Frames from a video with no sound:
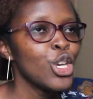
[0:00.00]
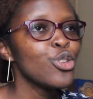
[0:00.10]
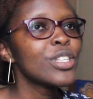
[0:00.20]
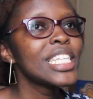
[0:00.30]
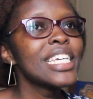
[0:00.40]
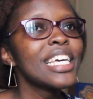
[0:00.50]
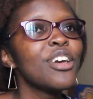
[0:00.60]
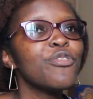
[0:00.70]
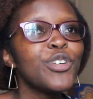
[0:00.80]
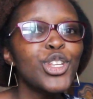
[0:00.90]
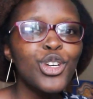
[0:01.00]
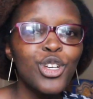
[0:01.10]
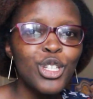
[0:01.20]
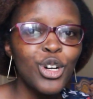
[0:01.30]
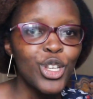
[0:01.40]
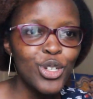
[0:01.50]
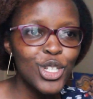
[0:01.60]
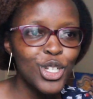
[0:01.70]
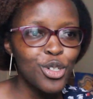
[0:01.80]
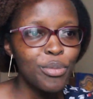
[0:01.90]
You see videos on
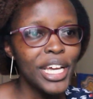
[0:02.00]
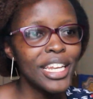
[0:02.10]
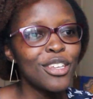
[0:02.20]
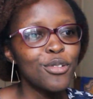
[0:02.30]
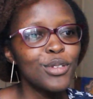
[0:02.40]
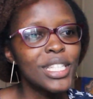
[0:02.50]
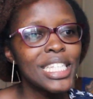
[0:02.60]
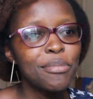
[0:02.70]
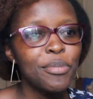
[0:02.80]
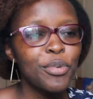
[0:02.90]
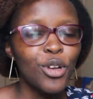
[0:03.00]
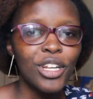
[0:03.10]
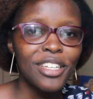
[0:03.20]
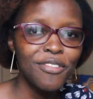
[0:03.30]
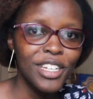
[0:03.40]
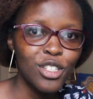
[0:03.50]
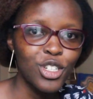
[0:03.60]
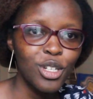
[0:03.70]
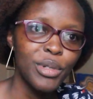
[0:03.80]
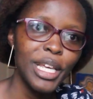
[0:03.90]
YouTube and you see people on different
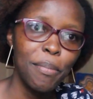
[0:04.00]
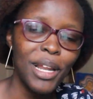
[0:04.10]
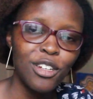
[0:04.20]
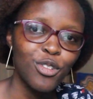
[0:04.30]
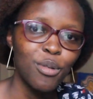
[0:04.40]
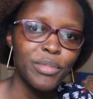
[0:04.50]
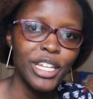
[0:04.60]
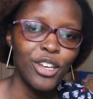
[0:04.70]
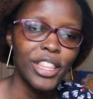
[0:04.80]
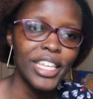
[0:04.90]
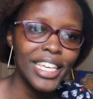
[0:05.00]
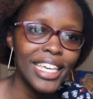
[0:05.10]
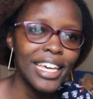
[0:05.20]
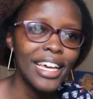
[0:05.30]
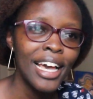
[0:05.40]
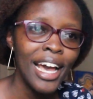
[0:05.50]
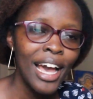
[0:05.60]
social media platforms and you're thinking,